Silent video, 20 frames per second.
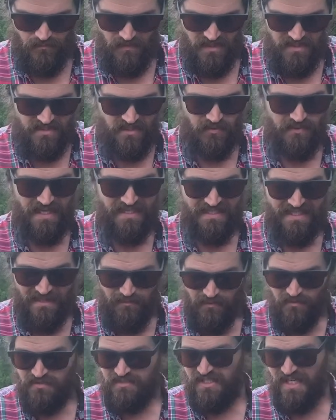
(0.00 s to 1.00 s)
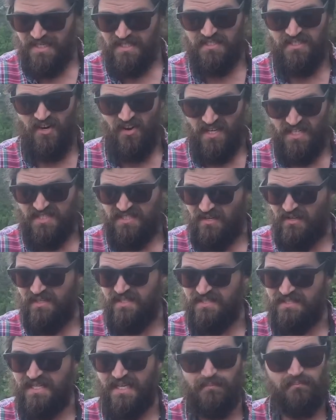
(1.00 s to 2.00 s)
So that chemical change is already starting
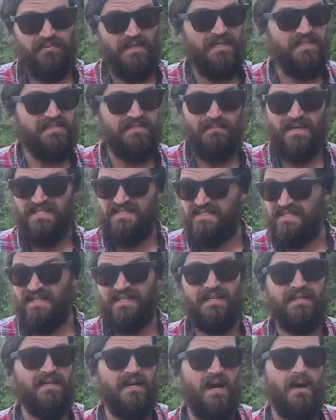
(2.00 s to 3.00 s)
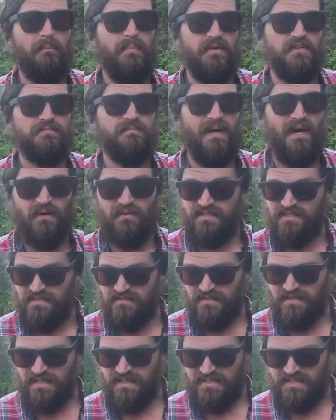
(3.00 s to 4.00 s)
to take place in my second compost pile, which is
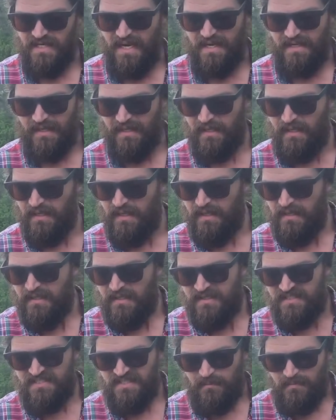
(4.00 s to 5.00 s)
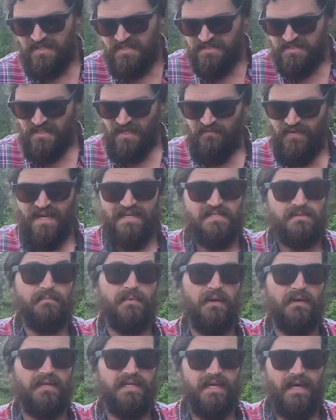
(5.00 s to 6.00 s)
really exciting. Some of the stuff hasn't
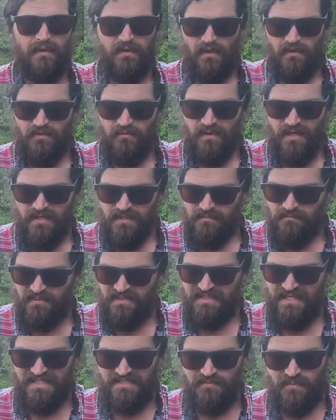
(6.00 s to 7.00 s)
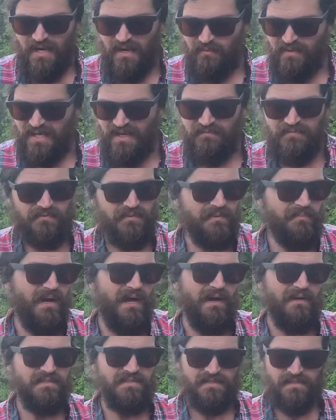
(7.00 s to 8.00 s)
broken down all the way, but that's why we have 3
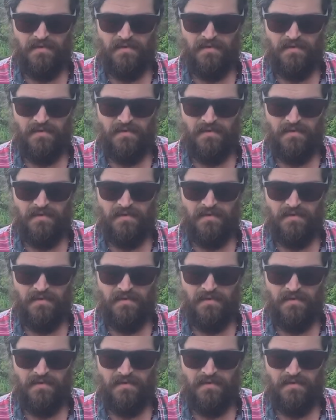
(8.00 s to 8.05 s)
piles.